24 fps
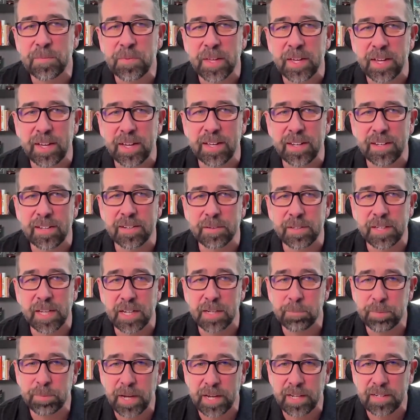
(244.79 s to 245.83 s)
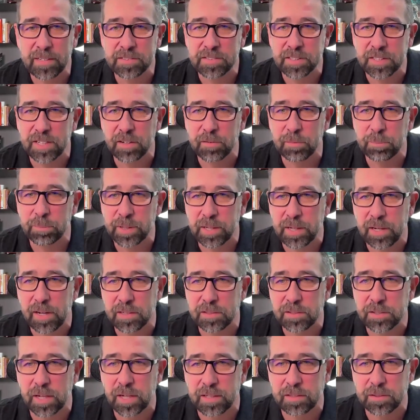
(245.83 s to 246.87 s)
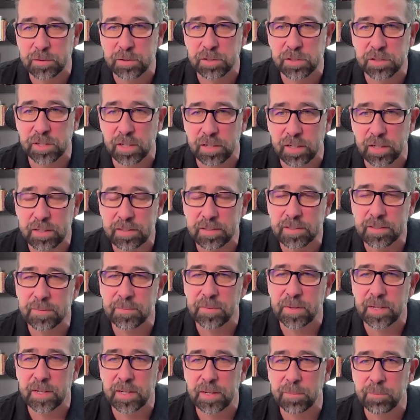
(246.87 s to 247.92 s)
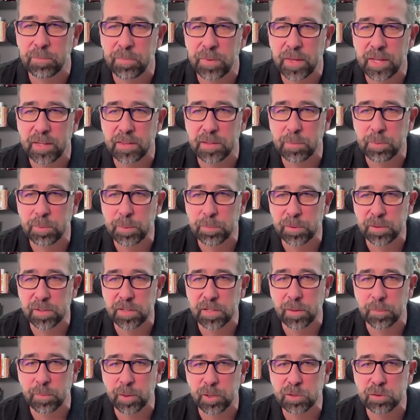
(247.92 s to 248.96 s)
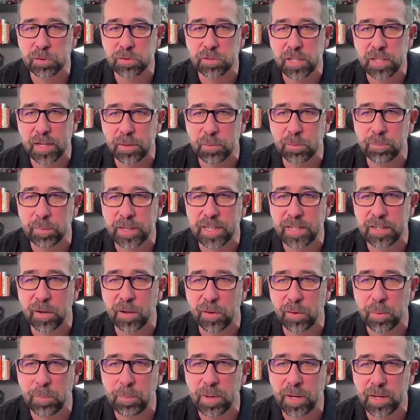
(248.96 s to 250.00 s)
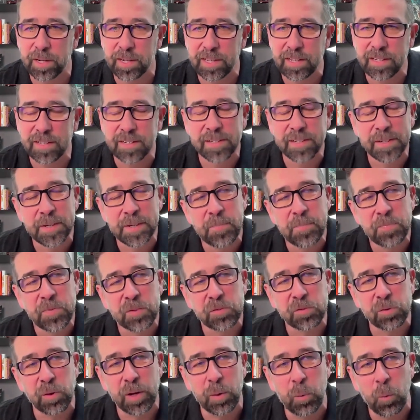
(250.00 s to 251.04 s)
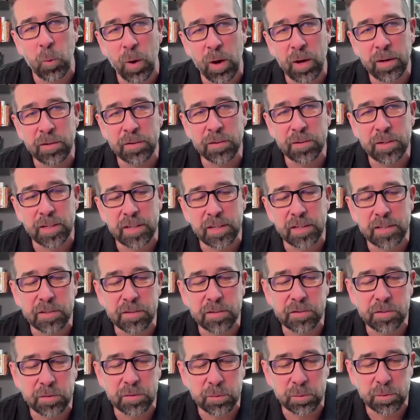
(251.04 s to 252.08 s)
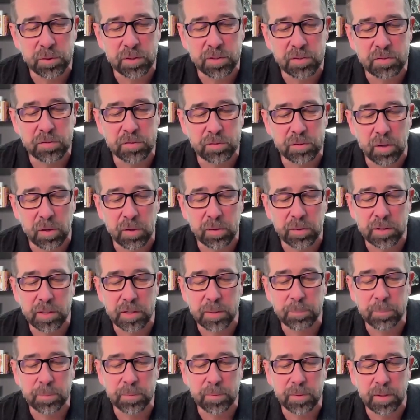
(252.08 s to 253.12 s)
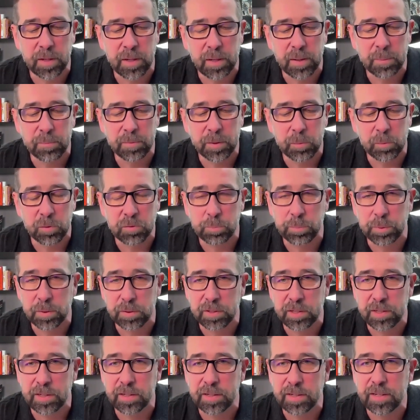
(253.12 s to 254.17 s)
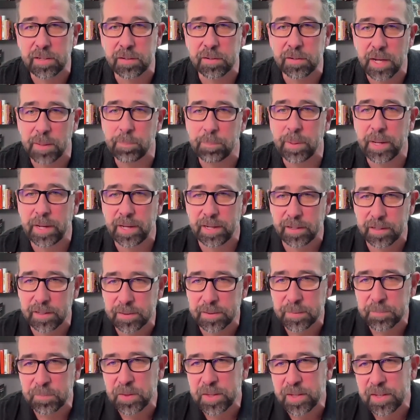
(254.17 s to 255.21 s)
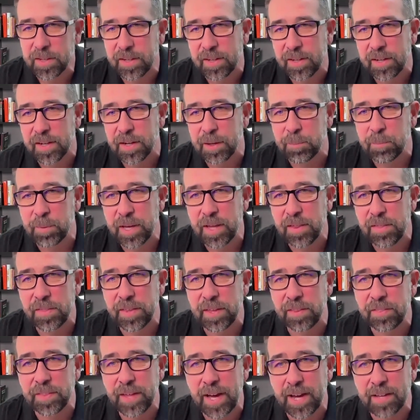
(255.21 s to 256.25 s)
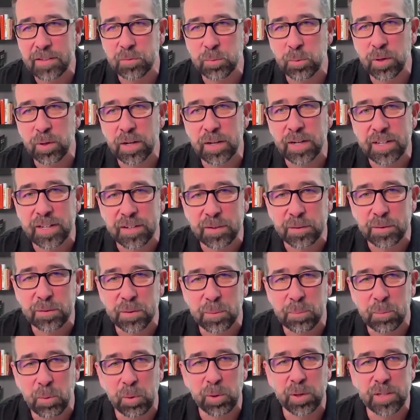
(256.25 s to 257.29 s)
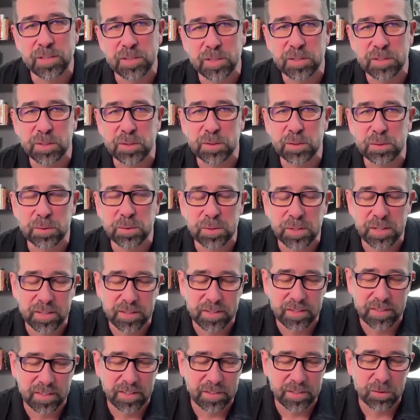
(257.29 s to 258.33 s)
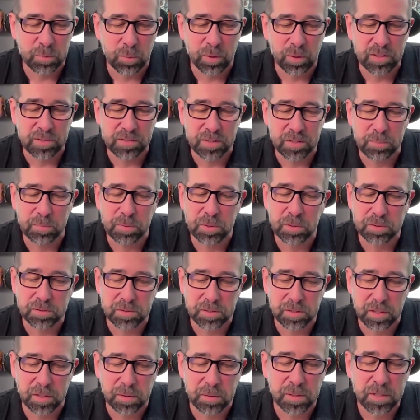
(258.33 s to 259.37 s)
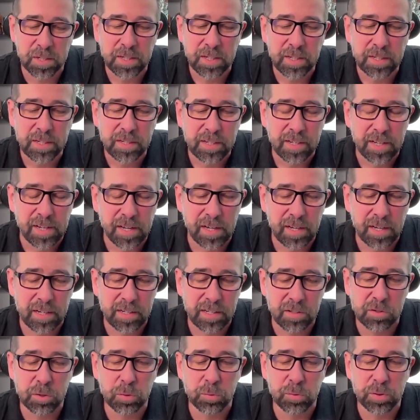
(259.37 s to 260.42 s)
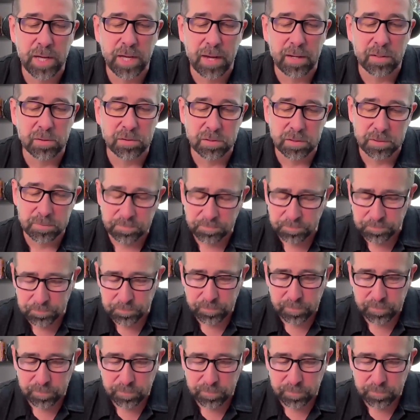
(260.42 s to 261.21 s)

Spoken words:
And getting paid as a government contractor sucked. And the people on the commercial side were making all the money. So I wandered into this startup that was building an internet bank. And then that's where I entered the mortgage industry 20 some years ago in 2000.